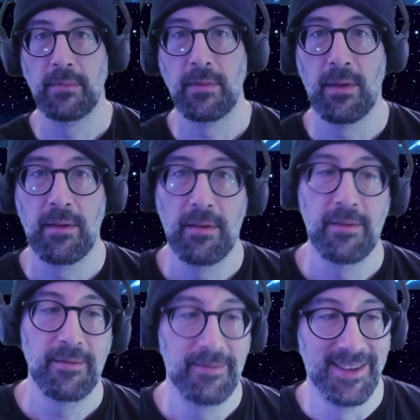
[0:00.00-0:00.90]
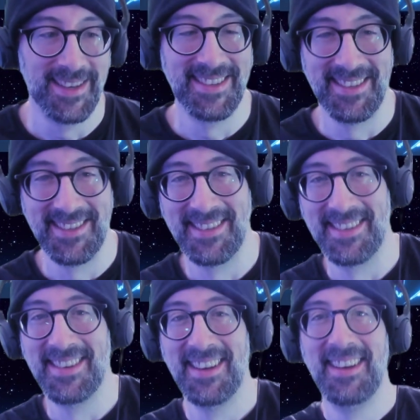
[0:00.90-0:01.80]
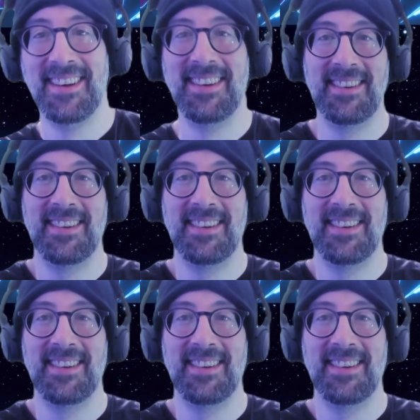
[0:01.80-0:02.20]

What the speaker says: you were the result. So you are really